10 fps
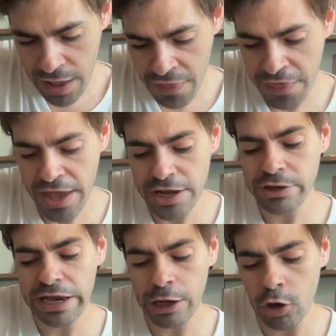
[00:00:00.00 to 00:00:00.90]
then you
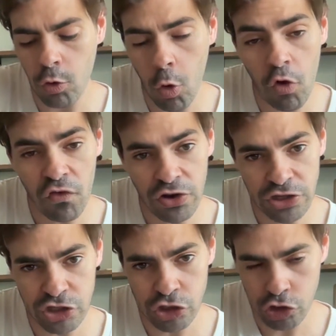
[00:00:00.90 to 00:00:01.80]
gotta go over
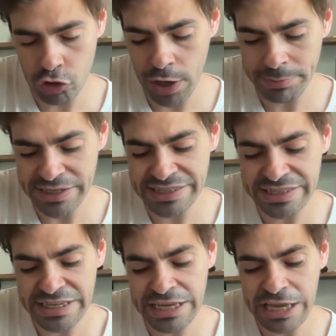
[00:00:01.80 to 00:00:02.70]
the script and
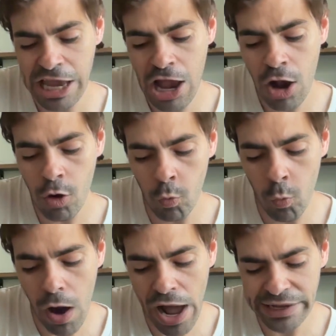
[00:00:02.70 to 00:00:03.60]
see
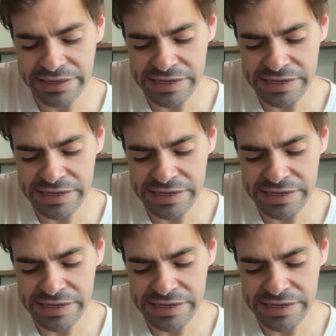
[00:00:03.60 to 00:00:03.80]
what